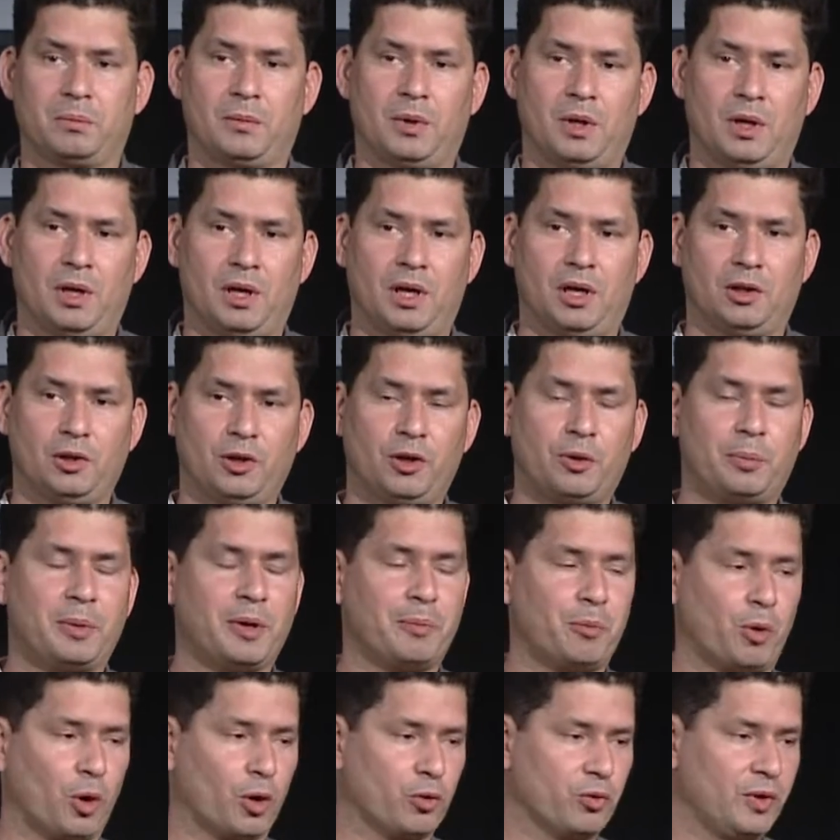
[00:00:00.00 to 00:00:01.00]
a little bit
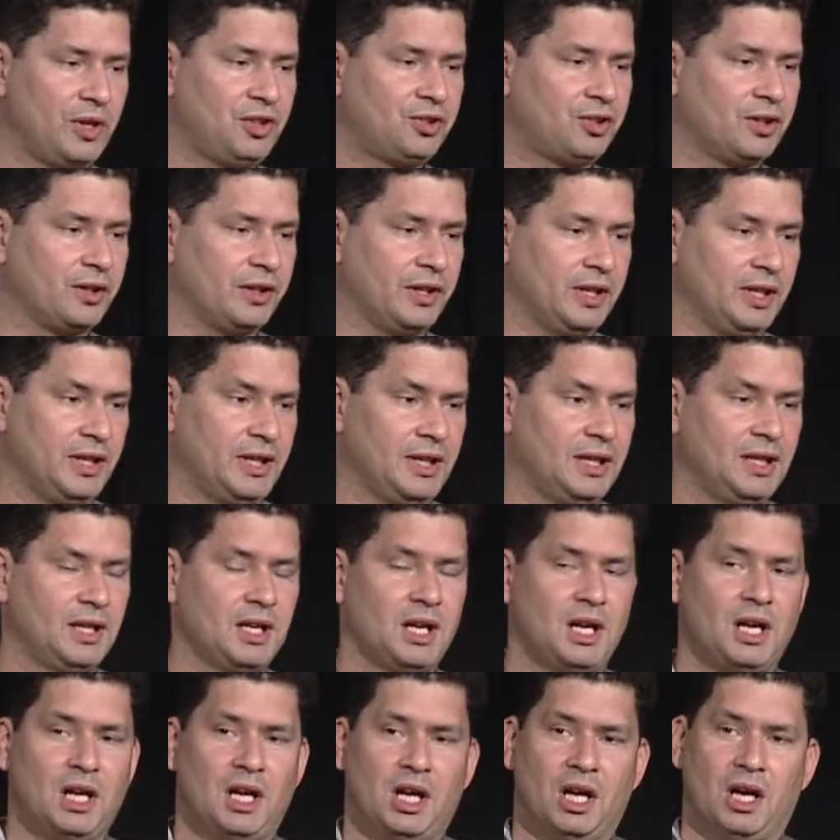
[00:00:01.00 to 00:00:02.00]
more recently
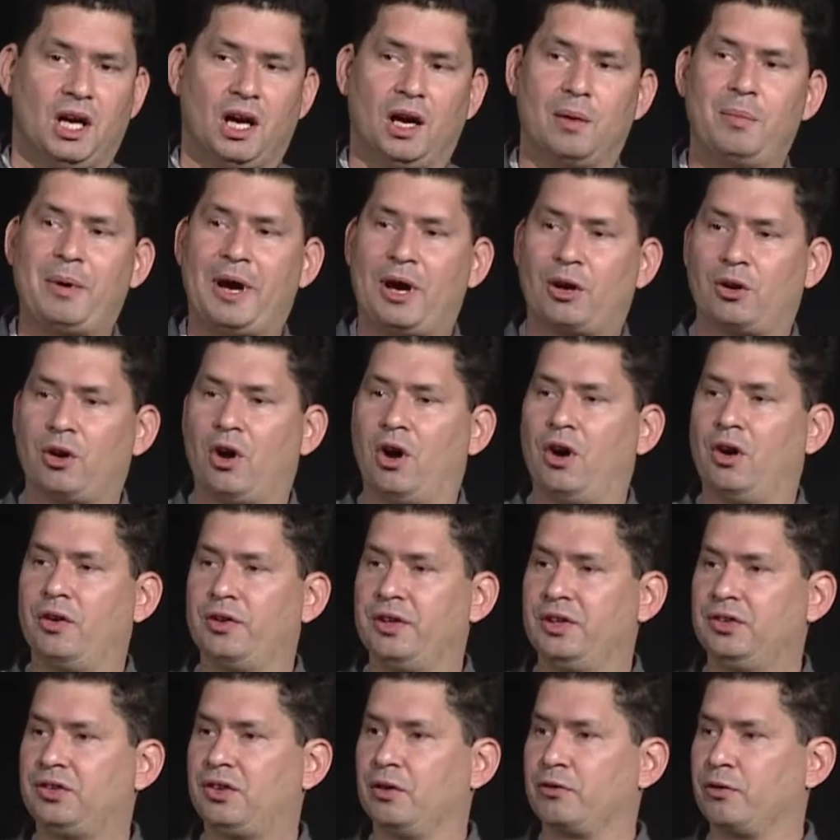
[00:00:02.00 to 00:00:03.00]
about all
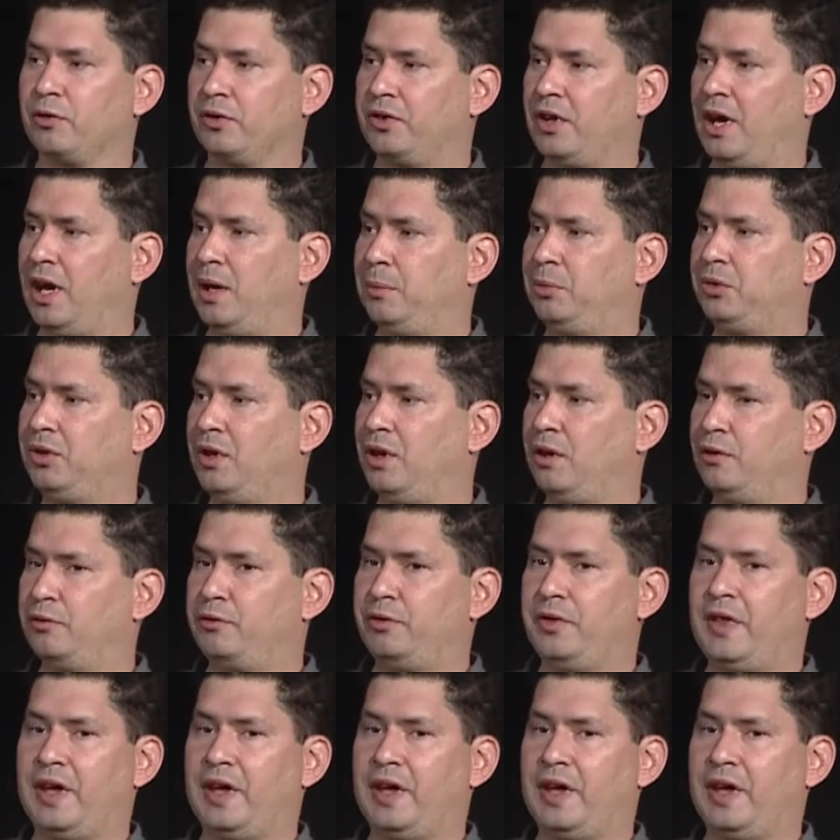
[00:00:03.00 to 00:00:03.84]
these different types of,